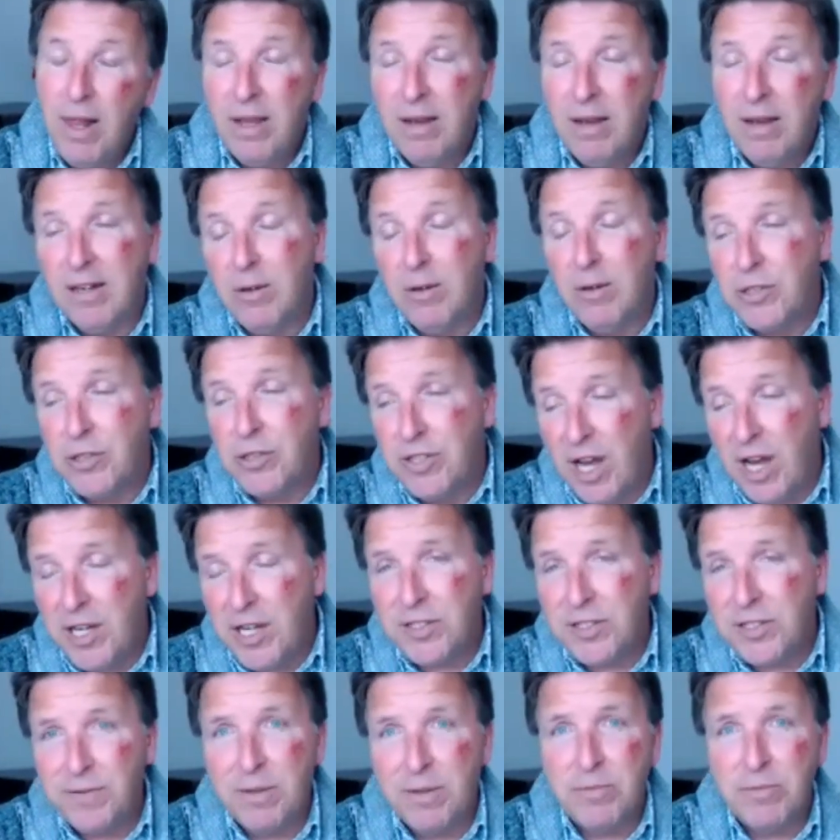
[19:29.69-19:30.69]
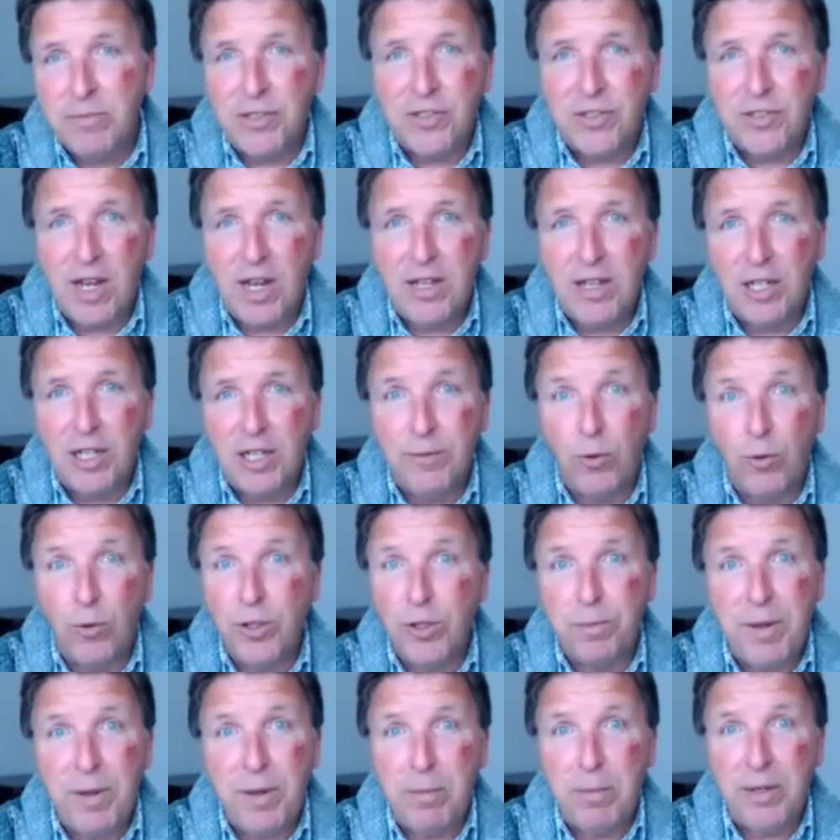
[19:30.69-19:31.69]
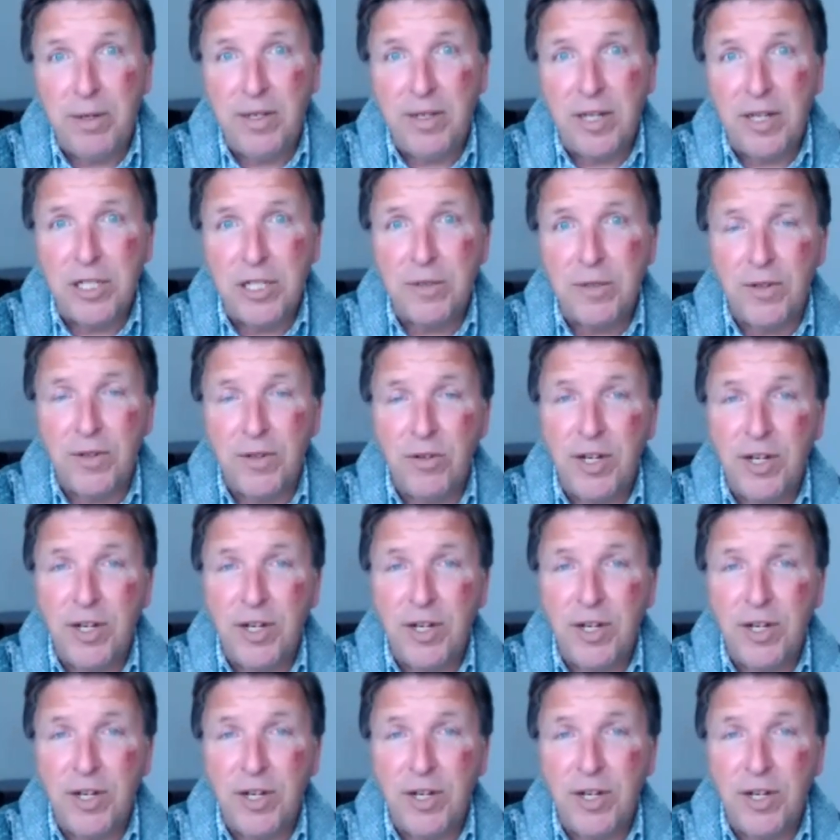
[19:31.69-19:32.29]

and it was nice of him to say that of all the people he'd interviewed,